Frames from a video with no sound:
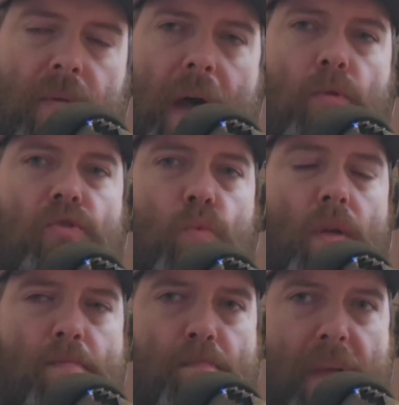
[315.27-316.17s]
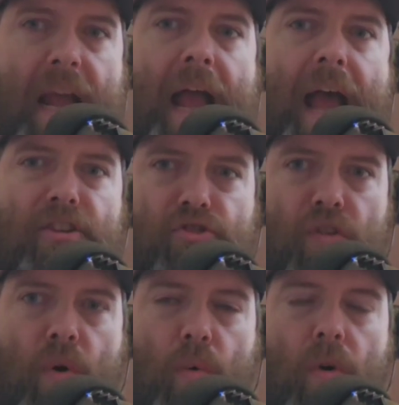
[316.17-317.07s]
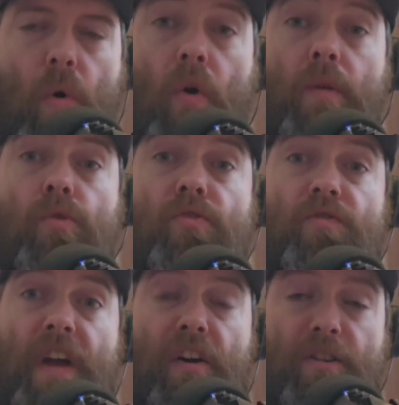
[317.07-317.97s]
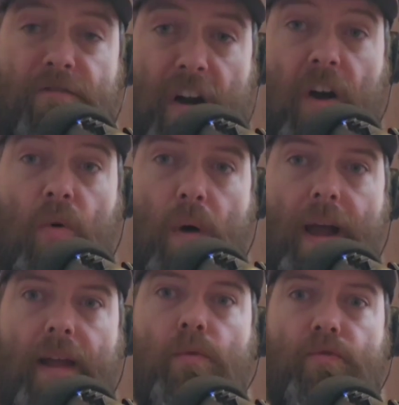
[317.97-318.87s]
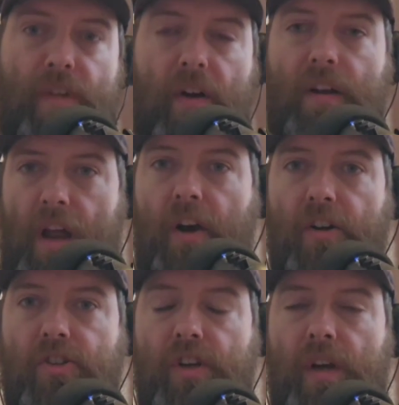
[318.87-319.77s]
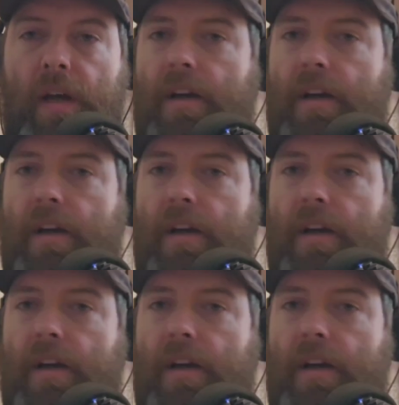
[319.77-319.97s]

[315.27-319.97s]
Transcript: that was one big ass drone, or it was very far away and it was very large.